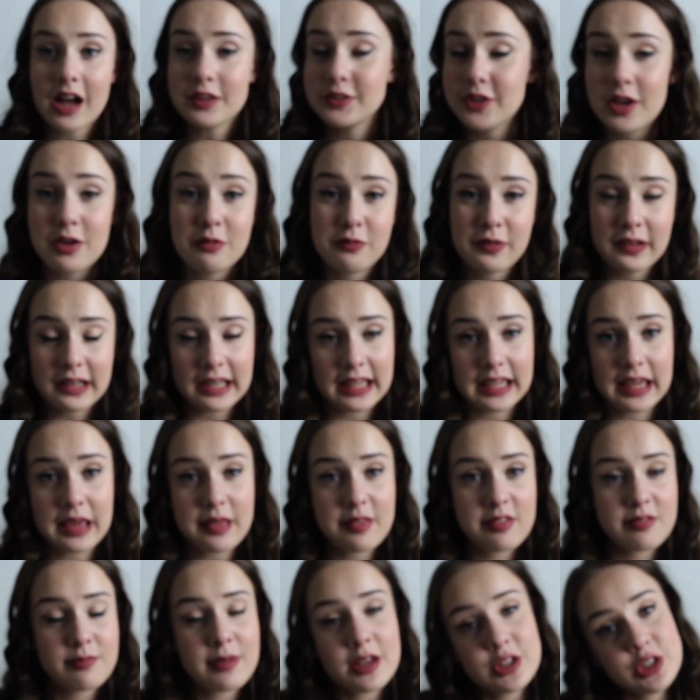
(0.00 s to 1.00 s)
I don't feel like
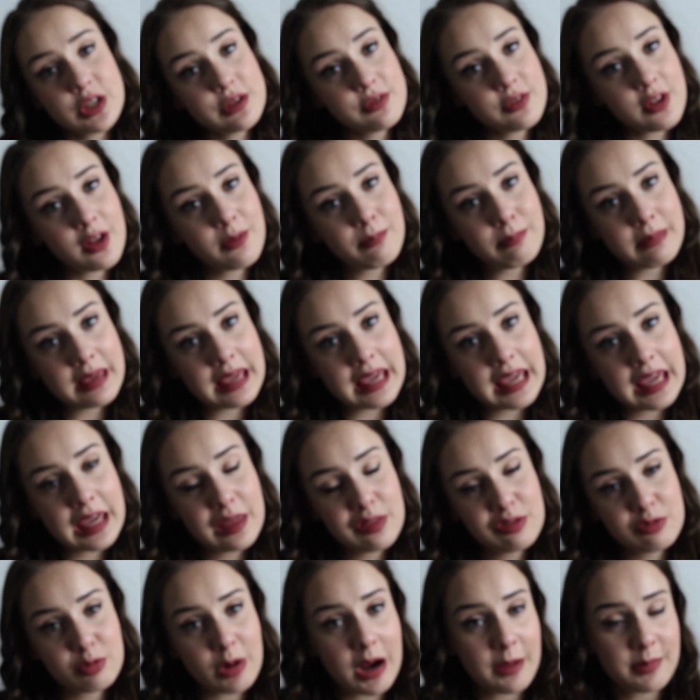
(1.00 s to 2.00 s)
it smudges on
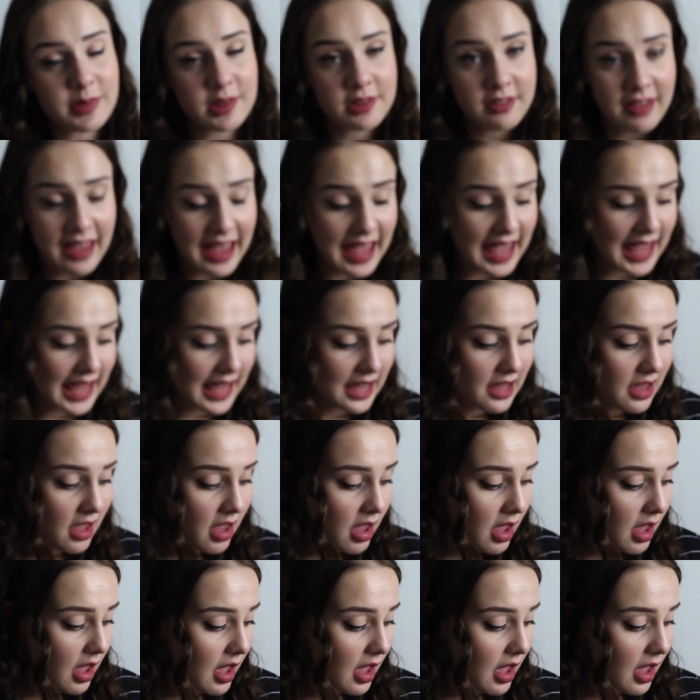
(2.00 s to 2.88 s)
me throughout the day.